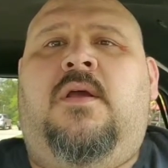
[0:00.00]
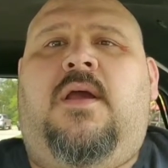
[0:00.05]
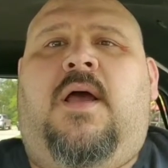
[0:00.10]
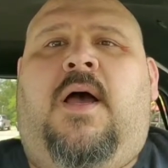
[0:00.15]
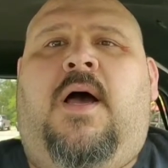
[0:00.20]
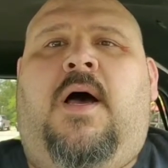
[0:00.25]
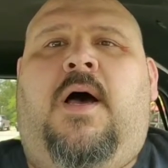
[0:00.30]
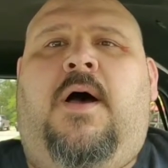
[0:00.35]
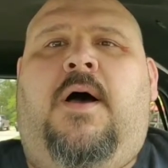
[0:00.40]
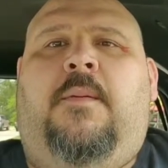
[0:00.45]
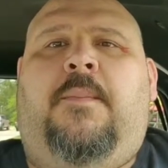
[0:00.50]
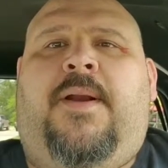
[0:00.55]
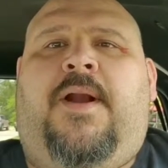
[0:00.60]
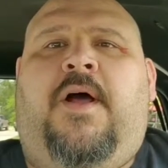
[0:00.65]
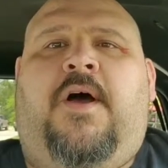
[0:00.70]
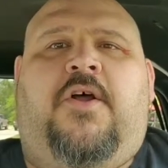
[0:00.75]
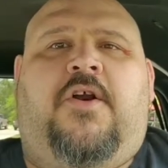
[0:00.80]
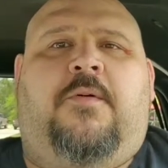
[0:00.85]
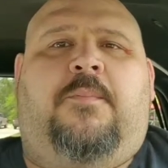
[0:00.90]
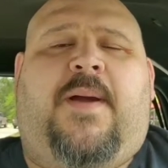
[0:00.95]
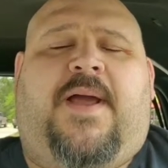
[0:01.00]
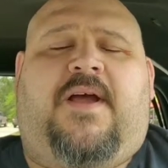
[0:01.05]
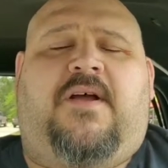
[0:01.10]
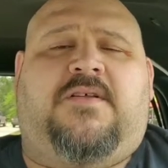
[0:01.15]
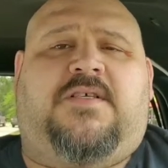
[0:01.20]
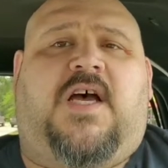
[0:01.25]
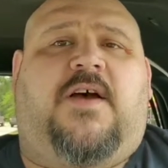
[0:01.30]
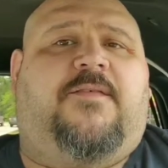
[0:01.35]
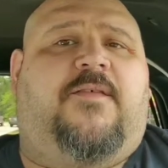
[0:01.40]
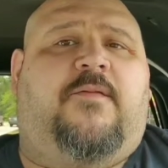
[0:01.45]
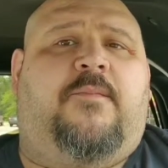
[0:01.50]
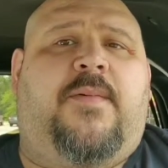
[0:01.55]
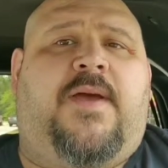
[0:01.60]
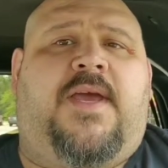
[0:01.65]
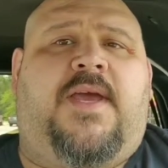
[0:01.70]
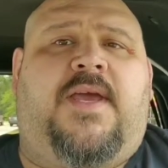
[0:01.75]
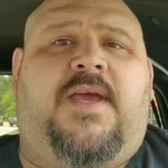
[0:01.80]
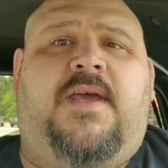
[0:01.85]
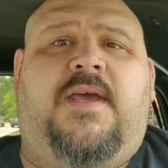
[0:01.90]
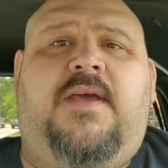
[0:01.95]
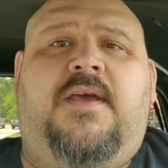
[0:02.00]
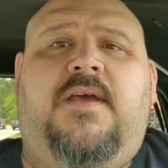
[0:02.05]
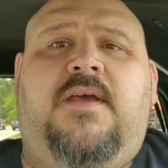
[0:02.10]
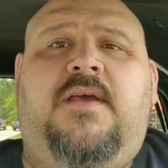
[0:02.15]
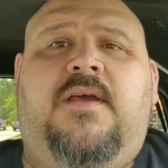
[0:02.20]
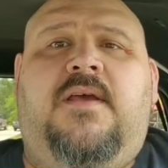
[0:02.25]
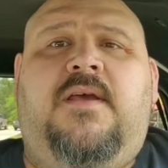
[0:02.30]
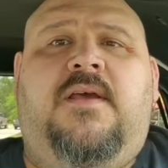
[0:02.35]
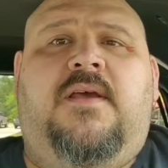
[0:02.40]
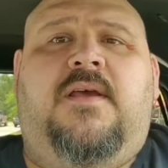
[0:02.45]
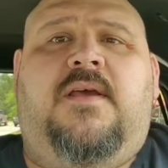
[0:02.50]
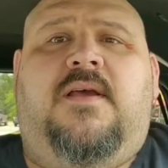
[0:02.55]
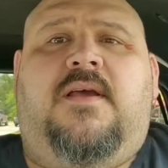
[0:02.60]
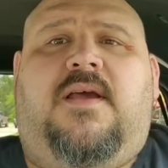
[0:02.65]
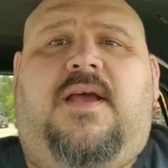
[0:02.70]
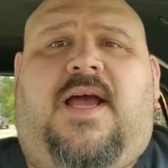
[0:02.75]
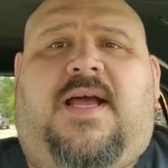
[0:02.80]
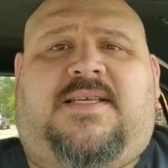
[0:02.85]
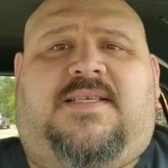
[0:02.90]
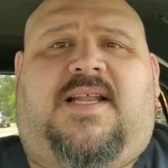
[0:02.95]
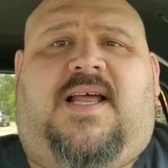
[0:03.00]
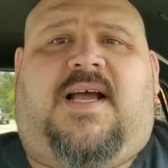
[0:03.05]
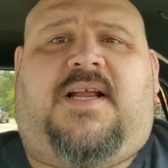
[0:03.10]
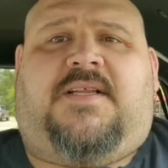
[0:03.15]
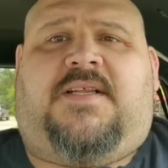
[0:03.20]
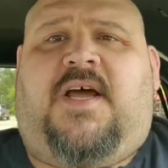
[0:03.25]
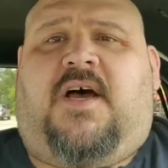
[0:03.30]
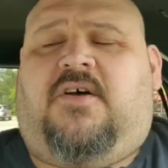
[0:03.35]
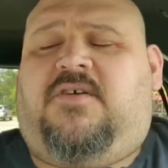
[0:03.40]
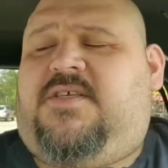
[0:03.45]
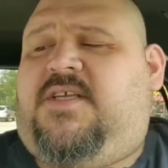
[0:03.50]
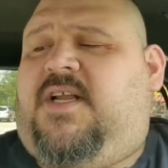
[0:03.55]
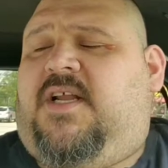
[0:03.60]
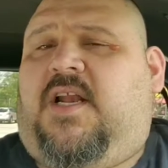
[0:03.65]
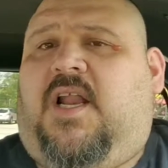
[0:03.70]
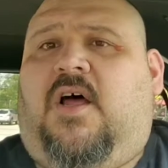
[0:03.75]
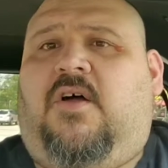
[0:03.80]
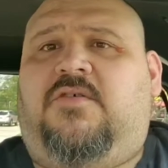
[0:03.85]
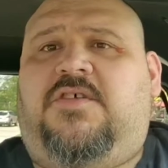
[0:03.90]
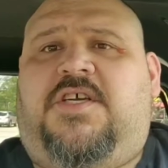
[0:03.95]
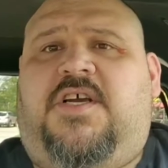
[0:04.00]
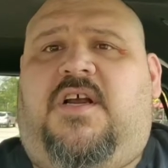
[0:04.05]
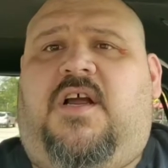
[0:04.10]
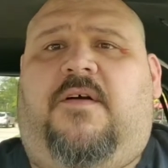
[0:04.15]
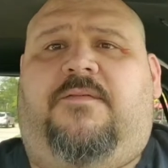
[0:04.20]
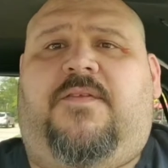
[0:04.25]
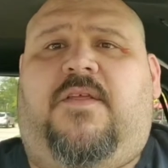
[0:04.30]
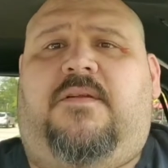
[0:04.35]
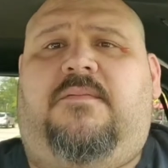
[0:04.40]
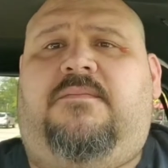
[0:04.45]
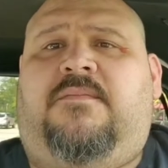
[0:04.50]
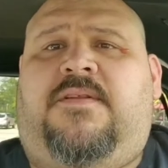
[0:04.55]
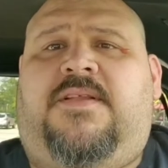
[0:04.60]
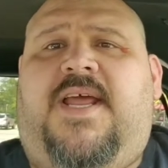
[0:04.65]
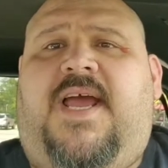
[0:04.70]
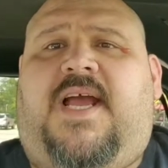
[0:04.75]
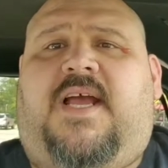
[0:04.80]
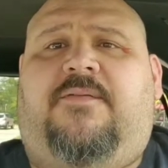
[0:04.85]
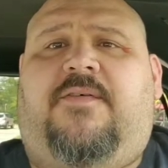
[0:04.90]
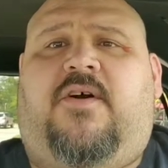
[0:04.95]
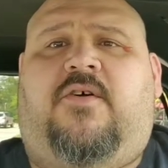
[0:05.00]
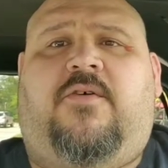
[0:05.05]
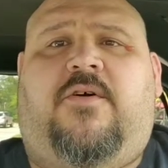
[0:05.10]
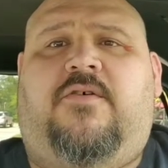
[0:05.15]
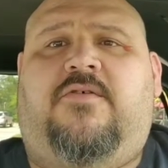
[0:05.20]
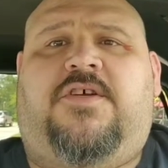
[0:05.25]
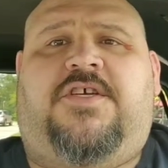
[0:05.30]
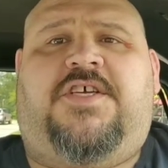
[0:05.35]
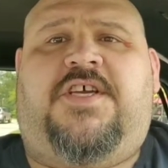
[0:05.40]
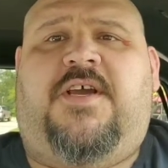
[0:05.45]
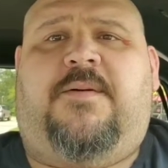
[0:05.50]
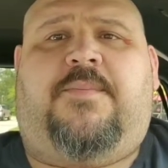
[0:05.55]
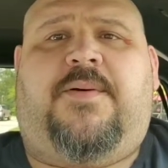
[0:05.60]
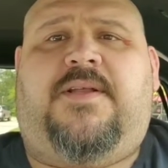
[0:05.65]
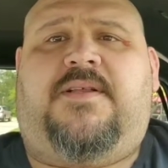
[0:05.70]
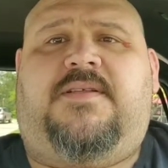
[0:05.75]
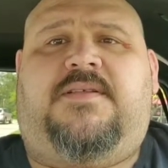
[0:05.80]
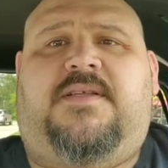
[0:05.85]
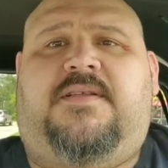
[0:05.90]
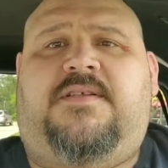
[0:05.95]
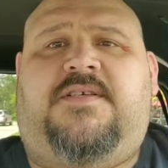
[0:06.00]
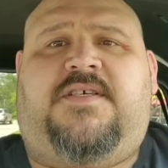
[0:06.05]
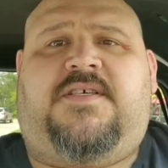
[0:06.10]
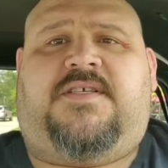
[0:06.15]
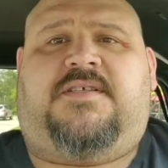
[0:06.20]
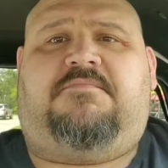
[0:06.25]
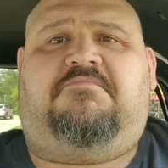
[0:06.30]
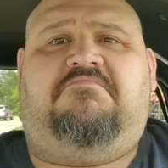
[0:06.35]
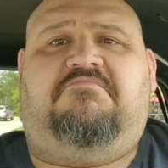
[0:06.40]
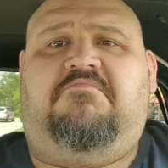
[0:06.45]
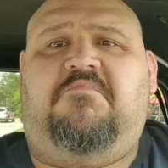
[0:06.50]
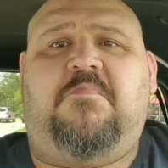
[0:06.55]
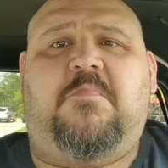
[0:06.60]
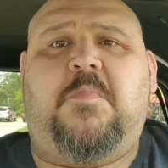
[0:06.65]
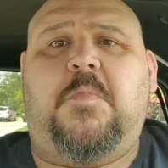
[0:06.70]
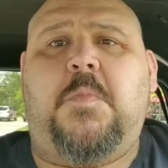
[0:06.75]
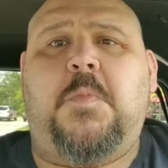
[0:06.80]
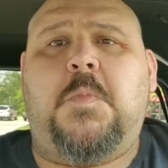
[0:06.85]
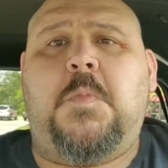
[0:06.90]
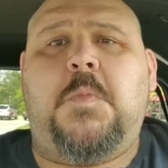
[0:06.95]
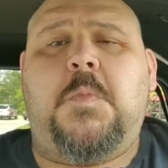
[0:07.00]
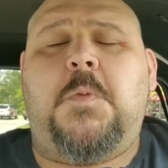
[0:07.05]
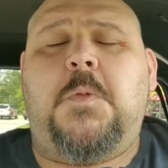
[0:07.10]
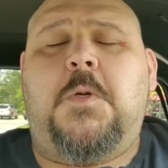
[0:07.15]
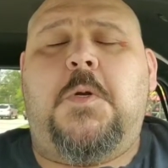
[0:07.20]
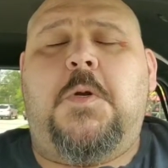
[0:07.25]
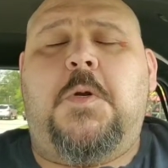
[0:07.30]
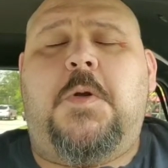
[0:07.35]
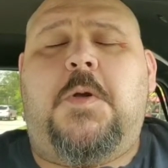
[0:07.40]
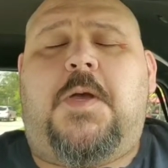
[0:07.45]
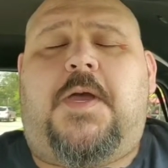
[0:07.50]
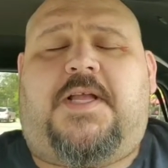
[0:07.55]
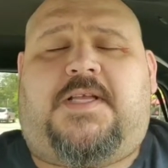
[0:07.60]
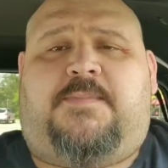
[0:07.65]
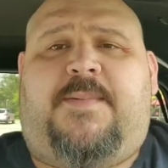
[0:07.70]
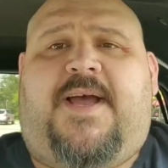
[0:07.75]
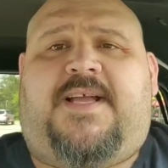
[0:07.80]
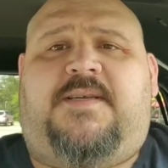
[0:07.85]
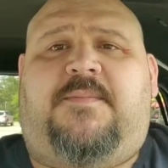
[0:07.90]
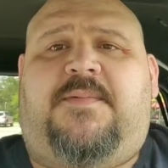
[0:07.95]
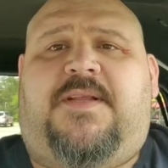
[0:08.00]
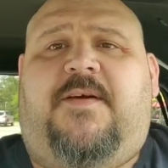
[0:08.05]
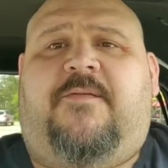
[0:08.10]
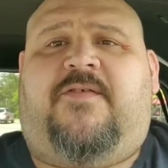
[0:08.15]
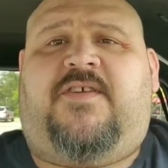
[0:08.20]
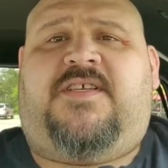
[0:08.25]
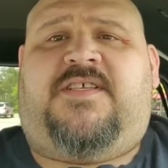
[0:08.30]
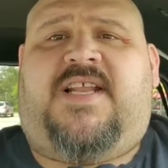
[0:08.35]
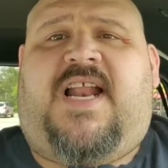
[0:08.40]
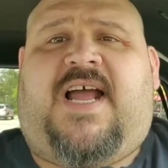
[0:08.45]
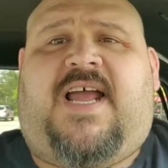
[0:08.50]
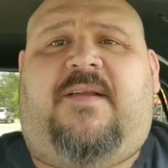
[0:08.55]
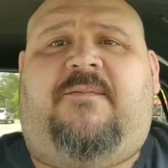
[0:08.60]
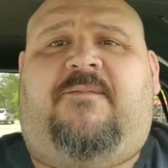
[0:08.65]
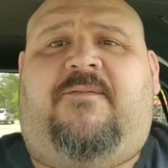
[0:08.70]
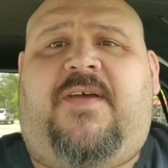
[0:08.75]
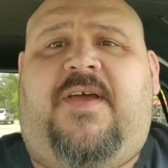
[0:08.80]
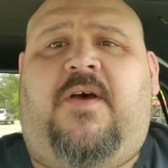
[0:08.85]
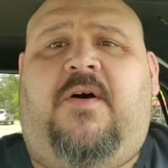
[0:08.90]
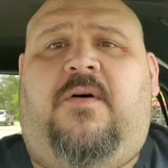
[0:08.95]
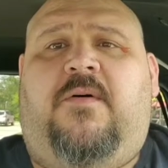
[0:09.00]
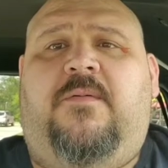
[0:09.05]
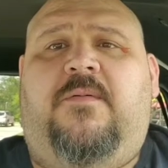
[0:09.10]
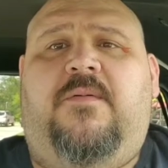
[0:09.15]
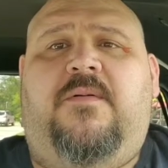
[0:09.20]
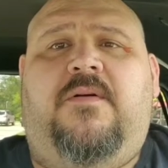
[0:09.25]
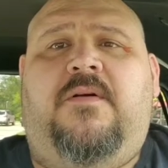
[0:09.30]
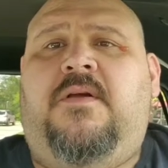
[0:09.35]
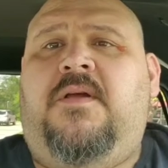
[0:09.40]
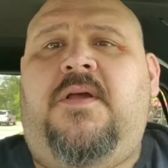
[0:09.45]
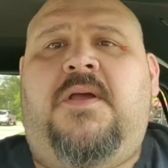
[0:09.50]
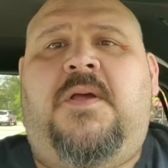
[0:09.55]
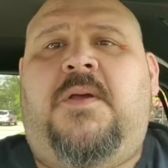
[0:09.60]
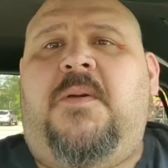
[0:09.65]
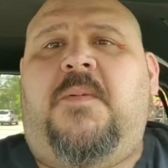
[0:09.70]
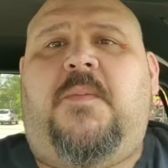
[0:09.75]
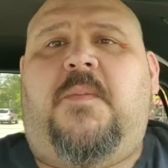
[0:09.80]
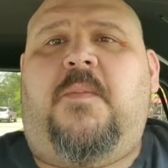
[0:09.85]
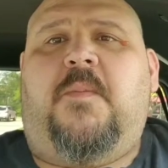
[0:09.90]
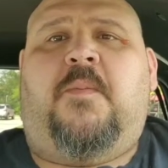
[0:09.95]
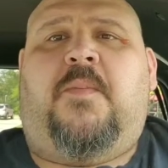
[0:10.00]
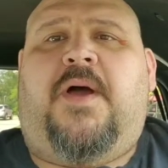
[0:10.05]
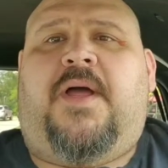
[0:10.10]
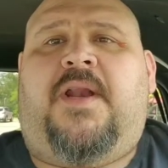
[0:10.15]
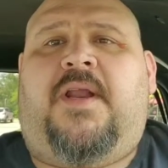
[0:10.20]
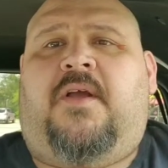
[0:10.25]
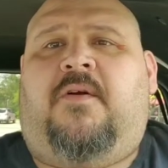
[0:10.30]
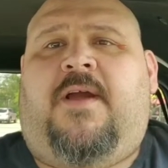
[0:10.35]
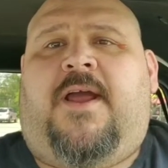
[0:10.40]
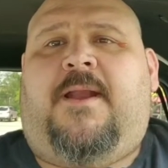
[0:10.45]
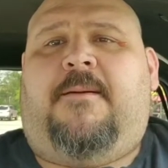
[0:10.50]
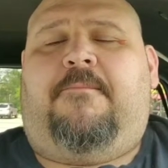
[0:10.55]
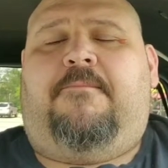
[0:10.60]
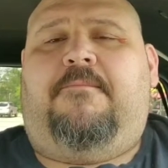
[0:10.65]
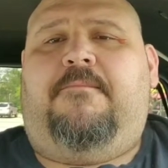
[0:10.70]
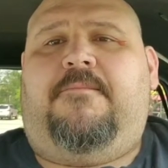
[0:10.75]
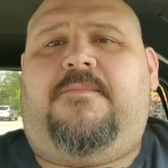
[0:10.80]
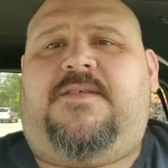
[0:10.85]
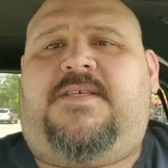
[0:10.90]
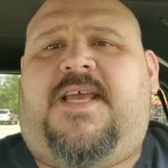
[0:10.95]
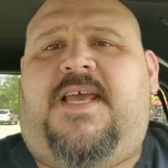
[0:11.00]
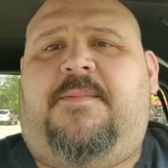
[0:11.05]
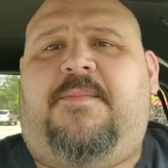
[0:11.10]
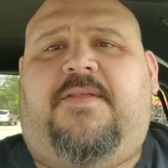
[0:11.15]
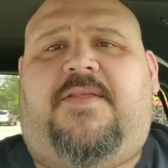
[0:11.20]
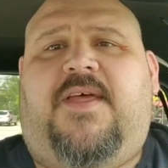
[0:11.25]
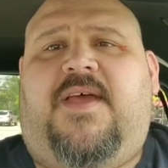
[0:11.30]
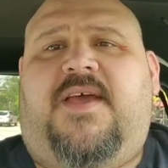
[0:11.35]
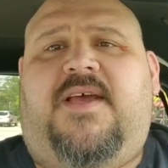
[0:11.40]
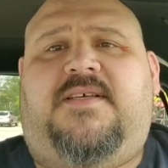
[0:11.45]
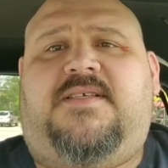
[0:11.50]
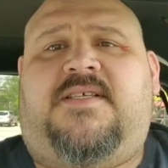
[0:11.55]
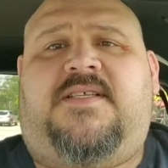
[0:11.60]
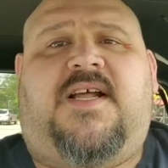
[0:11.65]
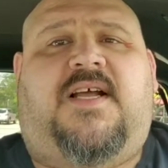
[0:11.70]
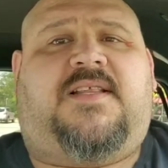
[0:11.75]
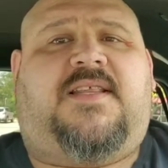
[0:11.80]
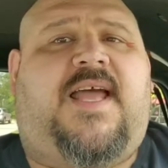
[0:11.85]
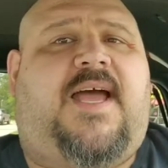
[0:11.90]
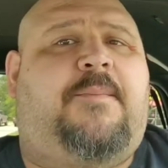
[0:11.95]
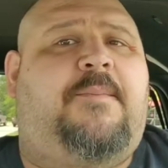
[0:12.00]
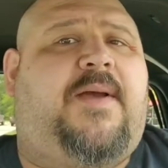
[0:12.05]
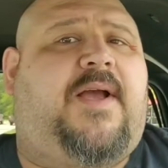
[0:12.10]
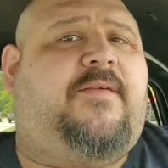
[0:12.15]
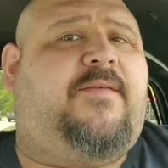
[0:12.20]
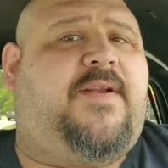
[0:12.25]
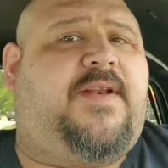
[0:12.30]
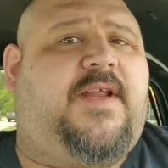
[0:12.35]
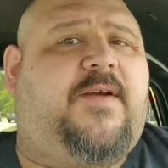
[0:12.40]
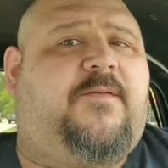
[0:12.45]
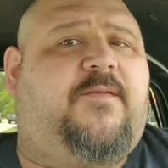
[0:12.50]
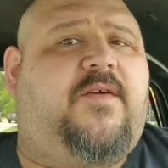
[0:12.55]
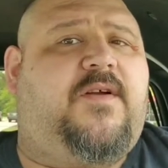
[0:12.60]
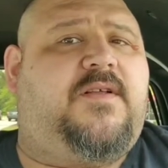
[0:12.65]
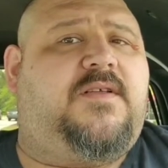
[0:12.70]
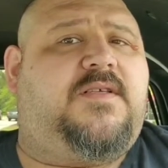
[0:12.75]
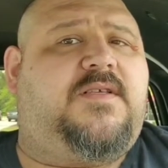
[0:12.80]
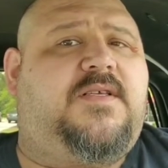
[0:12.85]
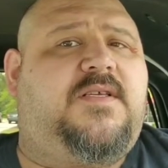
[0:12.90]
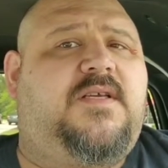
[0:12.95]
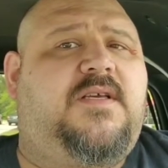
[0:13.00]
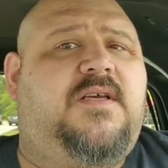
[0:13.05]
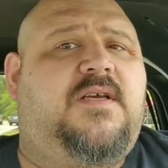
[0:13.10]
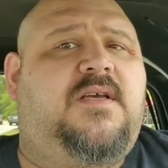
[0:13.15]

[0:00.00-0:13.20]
Um, and 100 pounds off of me, that's like tossing a lawn chair off the deck of a cruise ship. It just it's made some differences that I can feel but in the grand scheme of things, it's not that big of a difference.